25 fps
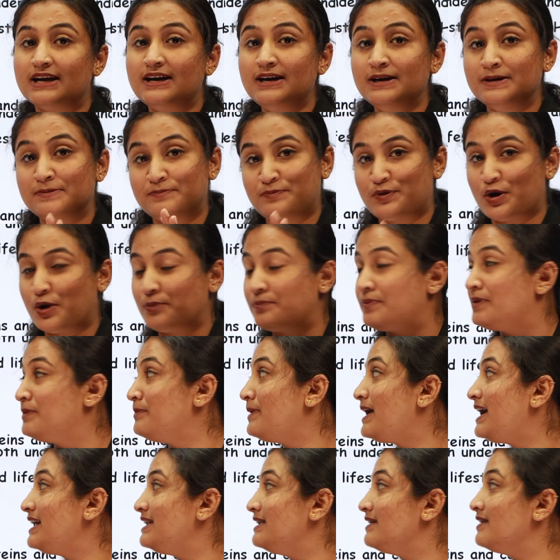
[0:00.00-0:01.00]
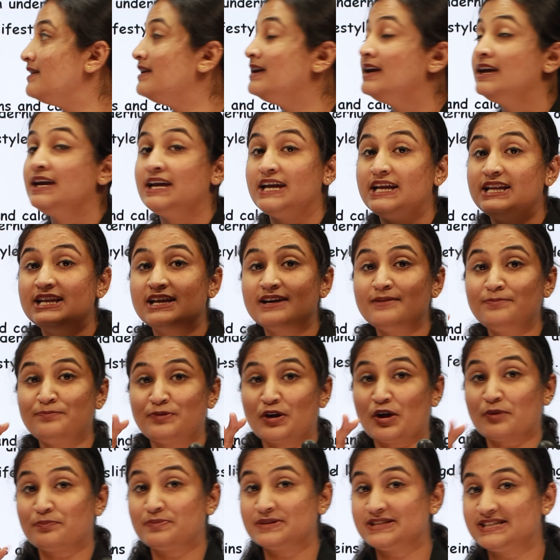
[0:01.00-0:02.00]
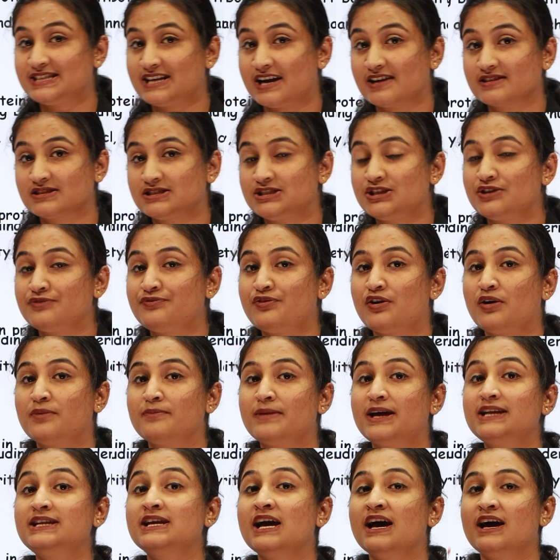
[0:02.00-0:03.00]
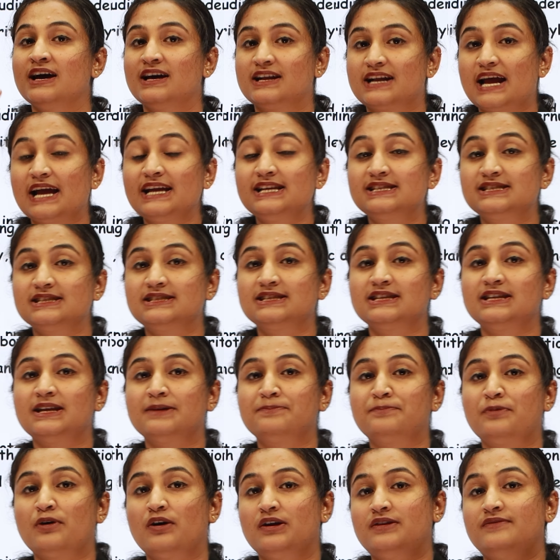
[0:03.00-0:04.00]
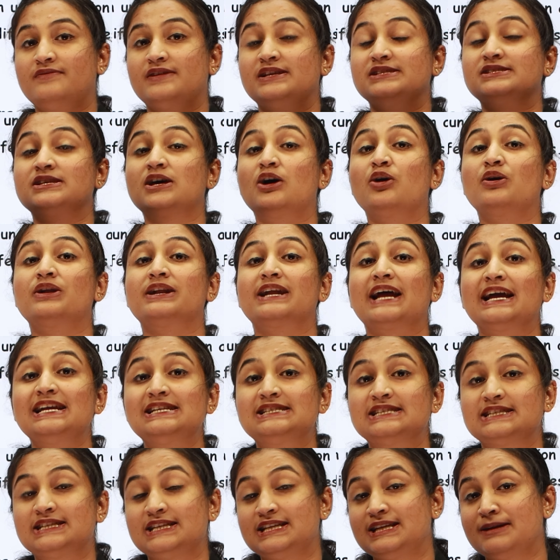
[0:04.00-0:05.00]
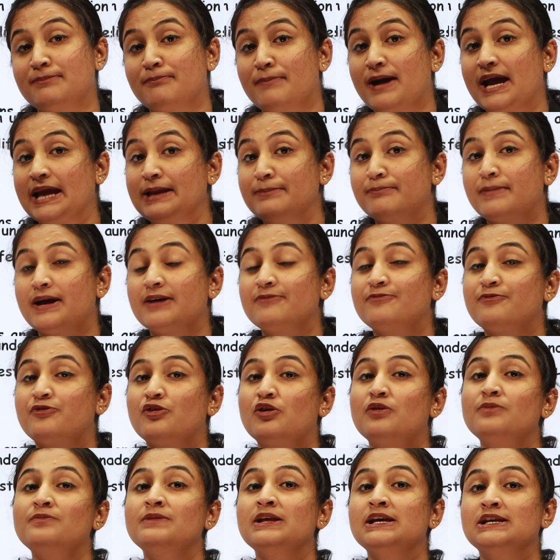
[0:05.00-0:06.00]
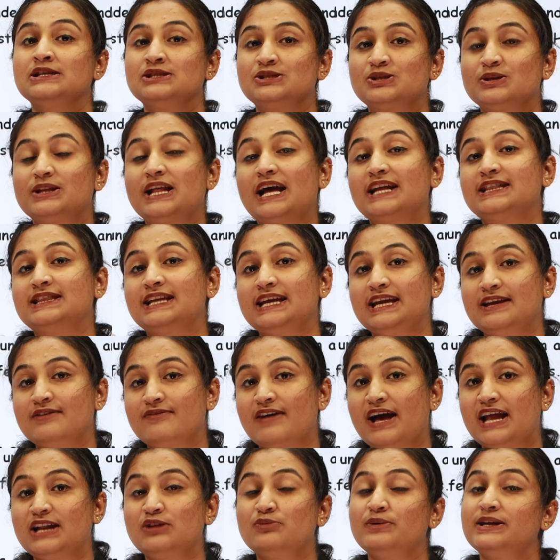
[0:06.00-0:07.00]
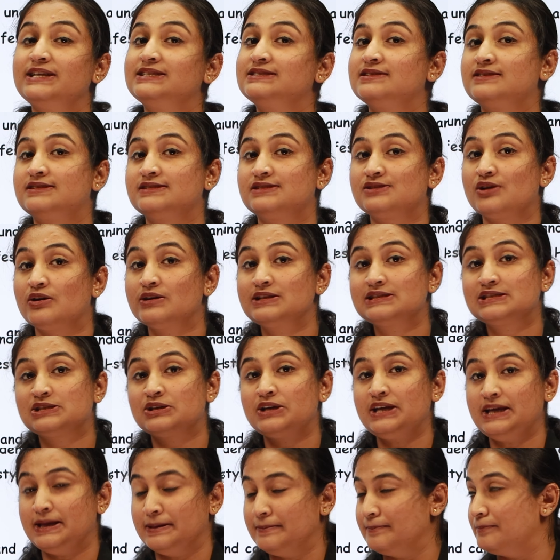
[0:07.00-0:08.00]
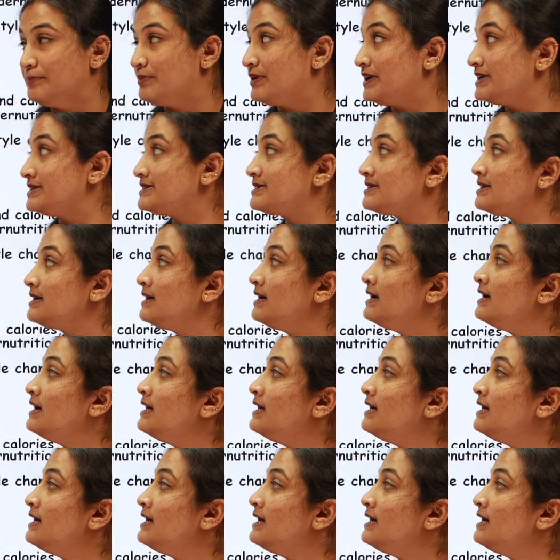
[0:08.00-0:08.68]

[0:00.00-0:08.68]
a proper manner, in a proper structure format. Write it in appointments or write it in a mind map form so that the evaluator is also impressed.